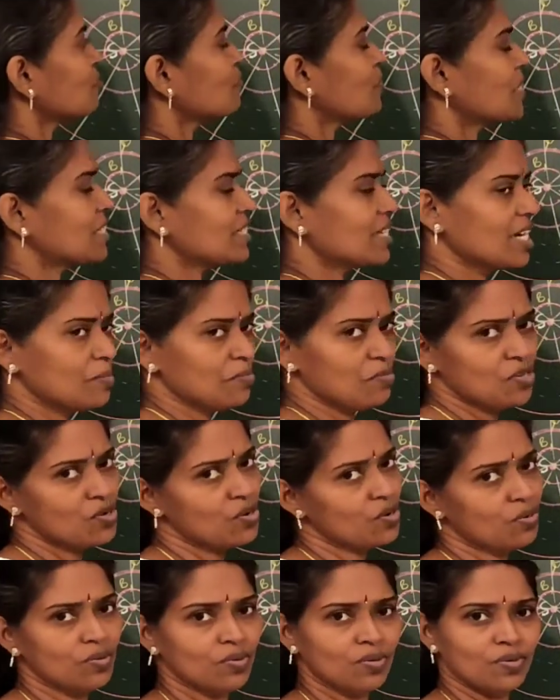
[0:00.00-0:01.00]
by time, you know.
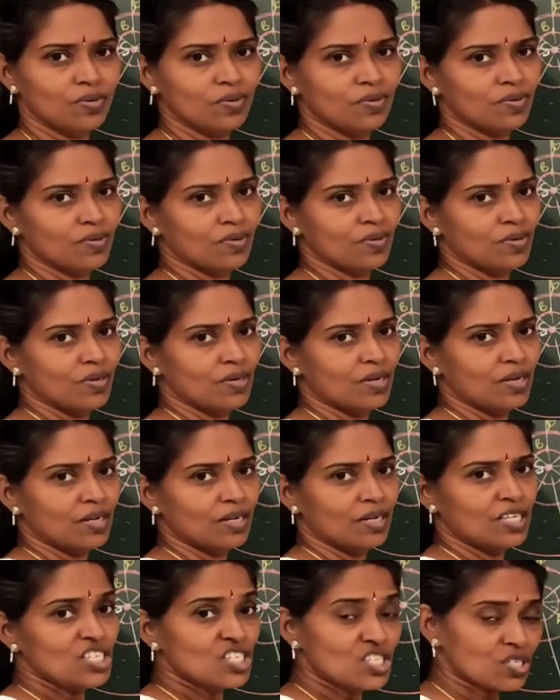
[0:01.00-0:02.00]

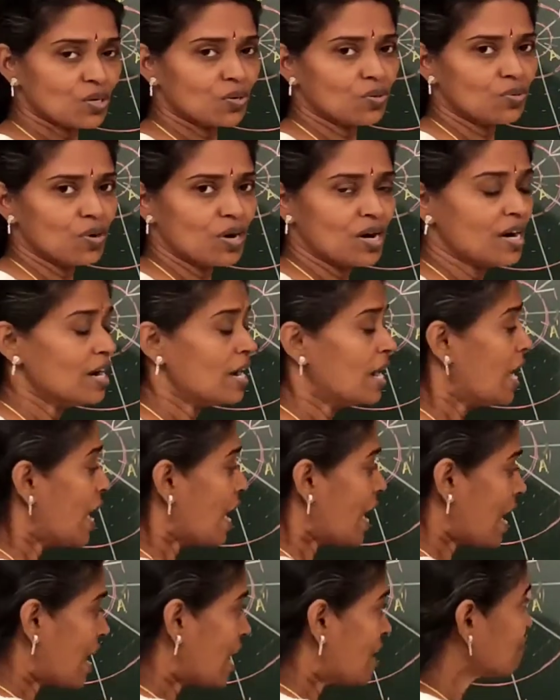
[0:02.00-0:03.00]
So,
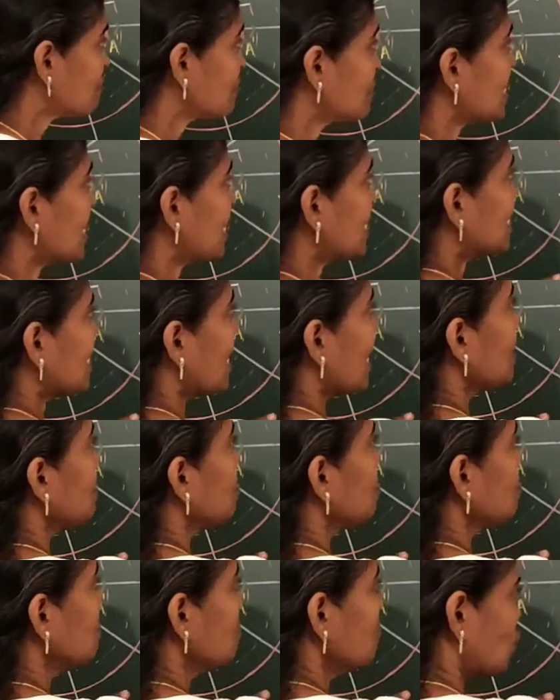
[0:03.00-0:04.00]
after a time
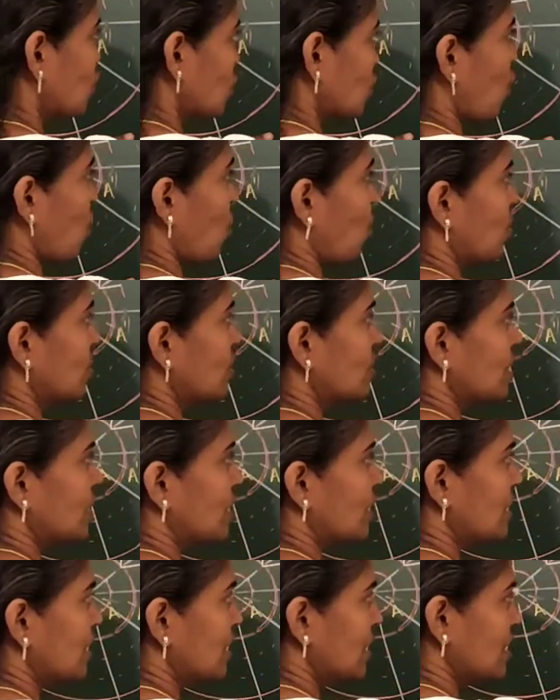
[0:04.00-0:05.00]
tau,
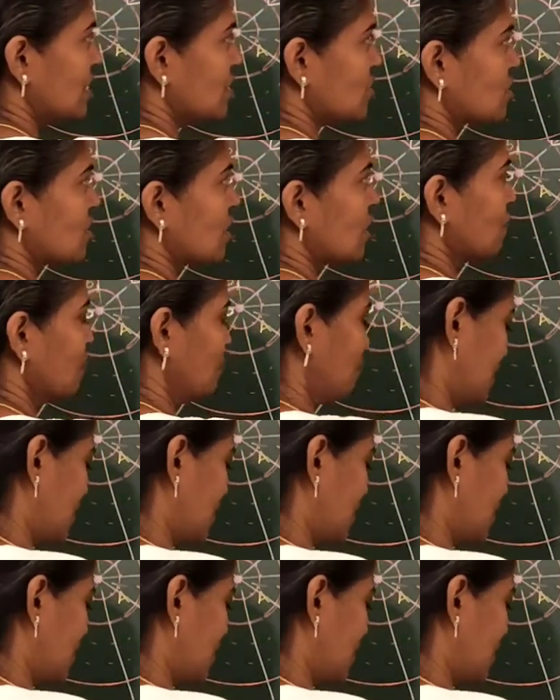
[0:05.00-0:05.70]
instead of